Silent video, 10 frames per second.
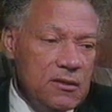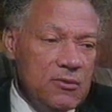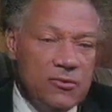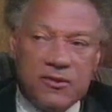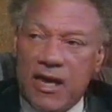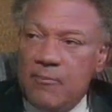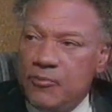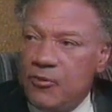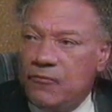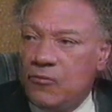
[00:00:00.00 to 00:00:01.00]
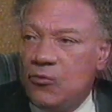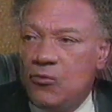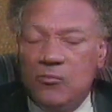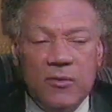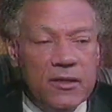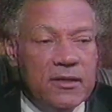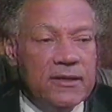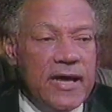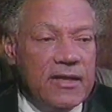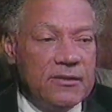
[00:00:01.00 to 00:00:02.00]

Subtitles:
who was the emperor of Rome, that